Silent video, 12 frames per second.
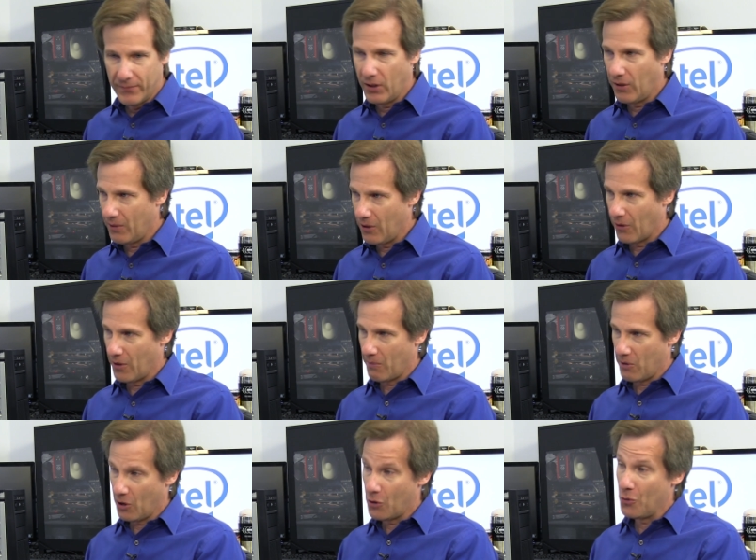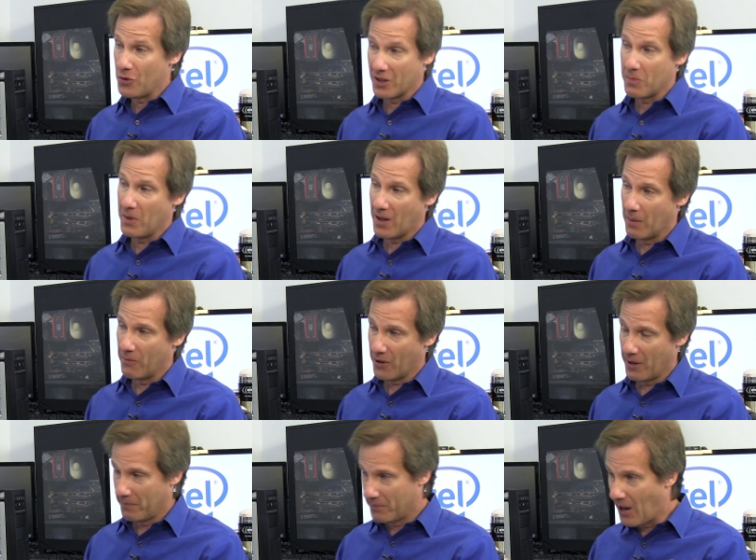The, you know, the, the acoustics become
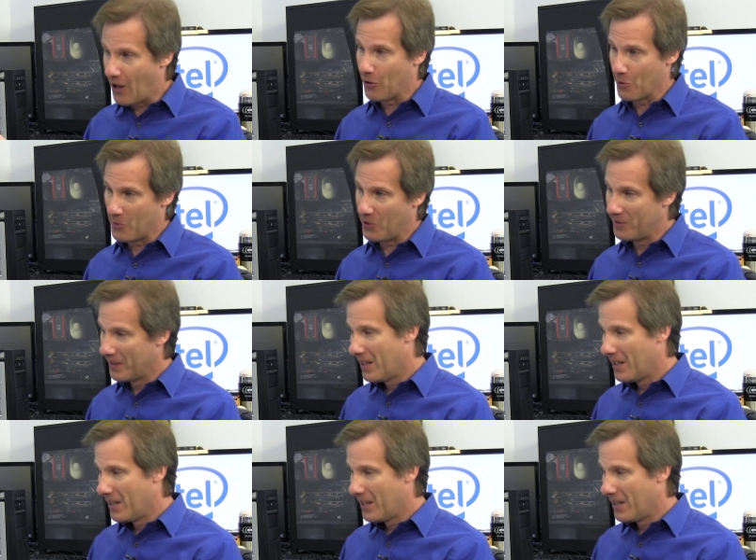very tolerable.